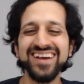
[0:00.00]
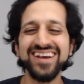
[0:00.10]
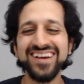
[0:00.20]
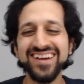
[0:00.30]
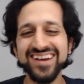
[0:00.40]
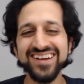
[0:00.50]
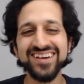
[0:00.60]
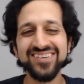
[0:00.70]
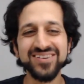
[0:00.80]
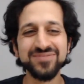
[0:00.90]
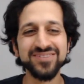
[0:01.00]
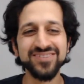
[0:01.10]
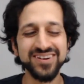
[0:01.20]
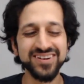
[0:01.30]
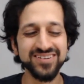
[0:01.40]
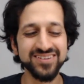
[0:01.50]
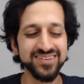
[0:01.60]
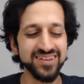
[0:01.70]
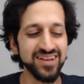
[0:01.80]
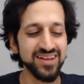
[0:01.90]
Yeah, and that wouldn't be very good.
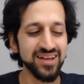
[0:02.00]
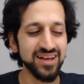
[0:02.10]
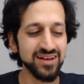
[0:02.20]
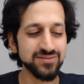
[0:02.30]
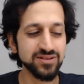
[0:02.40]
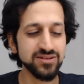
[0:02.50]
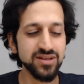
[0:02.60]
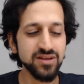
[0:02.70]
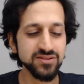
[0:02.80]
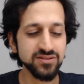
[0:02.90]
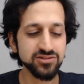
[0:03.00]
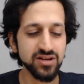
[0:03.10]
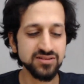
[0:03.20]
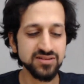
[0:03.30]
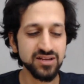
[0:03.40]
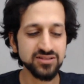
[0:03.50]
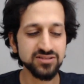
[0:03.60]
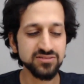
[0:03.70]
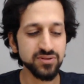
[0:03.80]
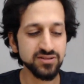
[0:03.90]
So in terms of the
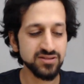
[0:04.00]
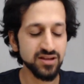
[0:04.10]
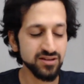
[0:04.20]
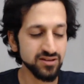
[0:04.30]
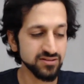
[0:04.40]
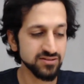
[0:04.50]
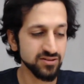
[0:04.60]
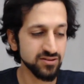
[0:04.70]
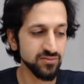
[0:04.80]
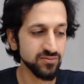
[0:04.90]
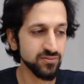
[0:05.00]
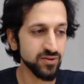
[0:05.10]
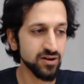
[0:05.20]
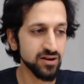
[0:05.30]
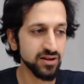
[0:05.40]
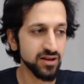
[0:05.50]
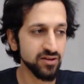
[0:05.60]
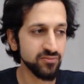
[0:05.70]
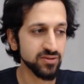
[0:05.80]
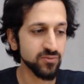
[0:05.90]
transactions per second, so we currently
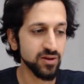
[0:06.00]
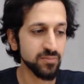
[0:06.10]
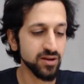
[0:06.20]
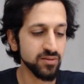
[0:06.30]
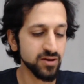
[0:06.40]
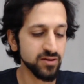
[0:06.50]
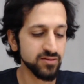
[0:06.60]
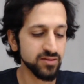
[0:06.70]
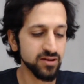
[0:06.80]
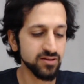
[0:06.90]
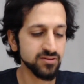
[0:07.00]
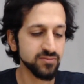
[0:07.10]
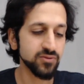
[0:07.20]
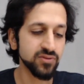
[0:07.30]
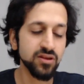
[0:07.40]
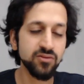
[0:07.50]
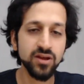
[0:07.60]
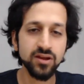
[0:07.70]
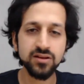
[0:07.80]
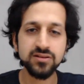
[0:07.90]
have with the 1 megabyte size, well,
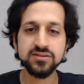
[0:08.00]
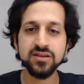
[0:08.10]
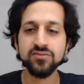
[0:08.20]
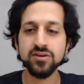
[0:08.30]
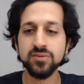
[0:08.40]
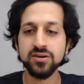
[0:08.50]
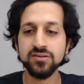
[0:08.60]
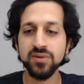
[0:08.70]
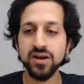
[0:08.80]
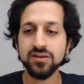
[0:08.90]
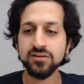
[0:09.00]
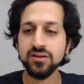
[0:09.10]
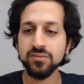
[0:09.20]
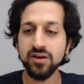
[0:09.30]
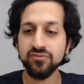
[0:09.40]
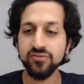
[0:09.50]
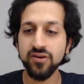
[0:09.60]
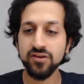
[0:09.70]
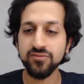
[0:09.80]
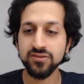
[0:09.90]
theoretically 7, but it's practically about
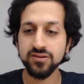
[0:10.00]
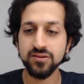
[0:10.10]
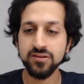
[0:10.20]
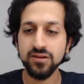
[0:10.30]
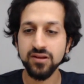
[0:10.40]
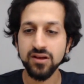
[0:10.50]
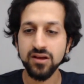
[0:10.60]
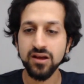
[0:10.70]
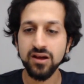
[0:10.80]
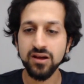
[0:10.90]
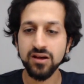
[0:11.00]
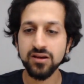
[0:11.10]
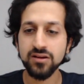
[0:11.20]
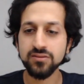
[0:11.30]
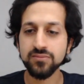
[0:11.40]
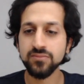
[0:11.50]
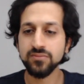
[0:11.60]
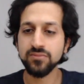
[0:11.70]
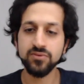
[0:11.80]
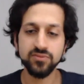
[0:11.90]
5, isn't it?
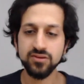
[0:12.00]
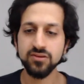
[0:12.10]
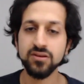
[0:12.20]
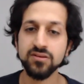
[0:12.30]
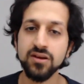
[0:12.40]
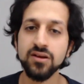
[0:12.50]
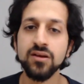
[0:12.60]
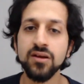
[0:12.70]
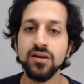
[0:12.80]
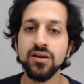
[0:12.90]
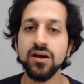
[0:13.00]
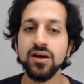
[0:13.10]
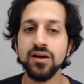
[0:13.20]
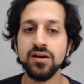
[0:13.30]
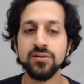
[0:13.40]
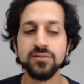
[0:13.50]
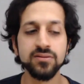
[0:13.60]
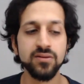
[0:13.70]
Or so they say. And